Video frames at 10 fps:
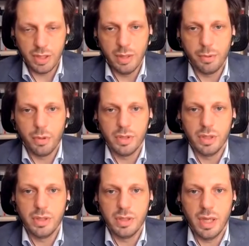political
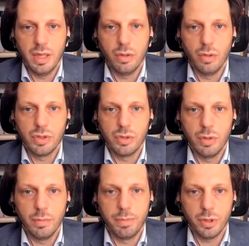process and
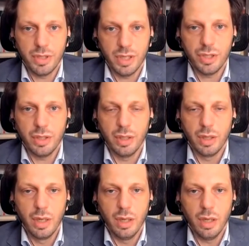also protection,